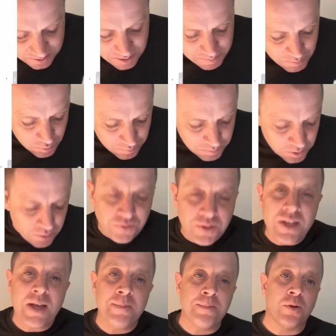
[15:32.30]
movement of the
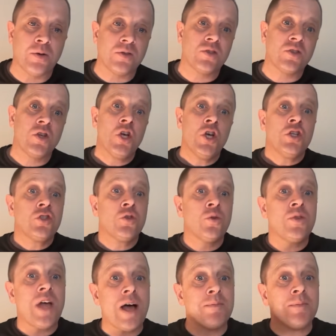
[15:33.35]
impulse. So
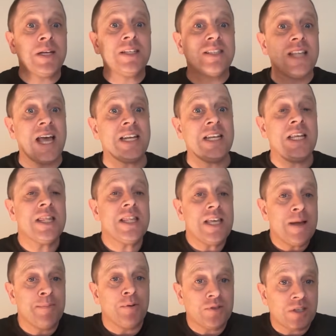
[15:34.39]
that means then the
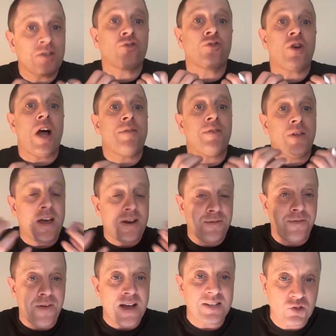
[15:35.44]
impulse can travel at a
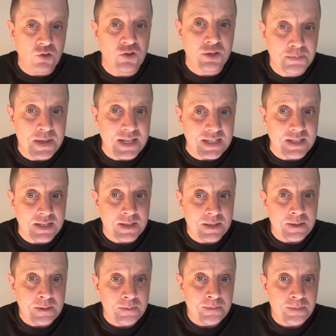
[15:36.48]
faster speed.
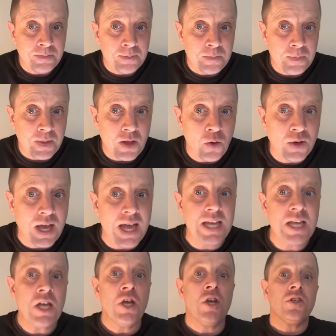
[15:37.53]

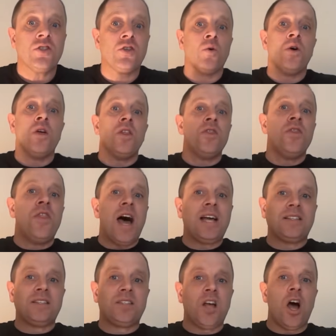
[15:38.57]
Okay? So
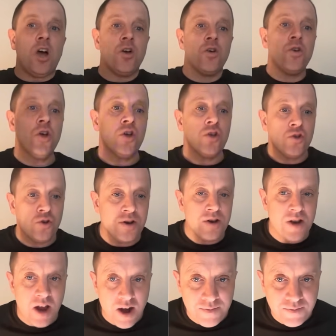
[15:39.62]
that's how your
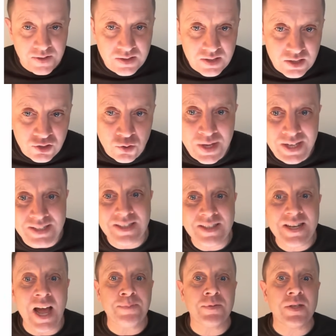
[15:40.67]
nervous tissue is
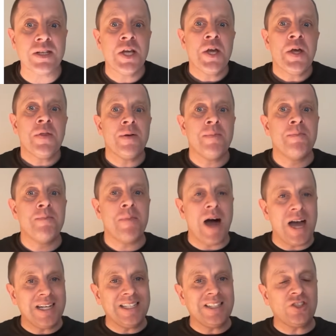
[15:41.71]
adapted. The
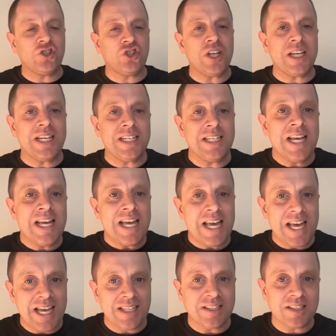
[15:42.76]
myelin sheath
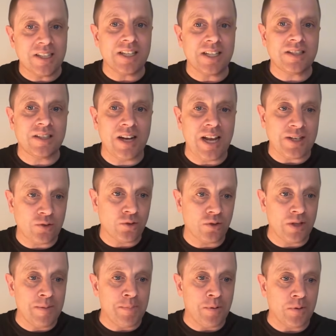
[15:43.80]
insulates the electrical
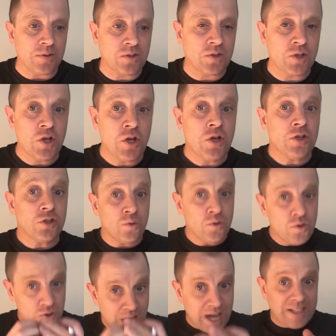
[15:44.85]
impulse. So
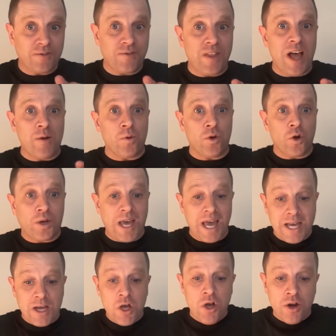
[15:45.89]
that's that one,
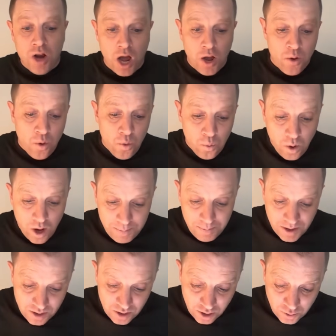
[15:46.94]
okay? Now, what about
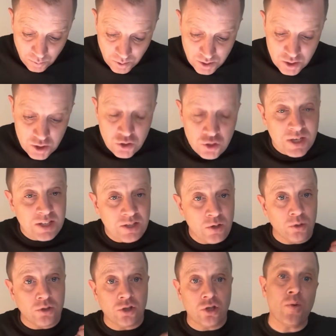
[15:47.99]
another one? You need to know
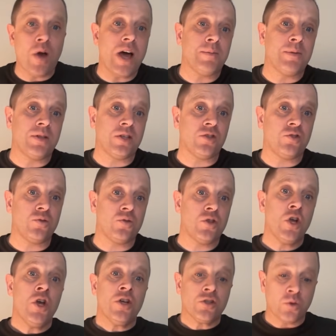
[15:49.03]
two animal tissues.
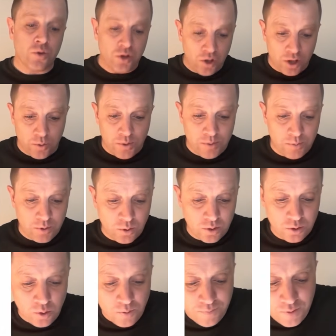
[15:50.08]
So the other one we're going to go for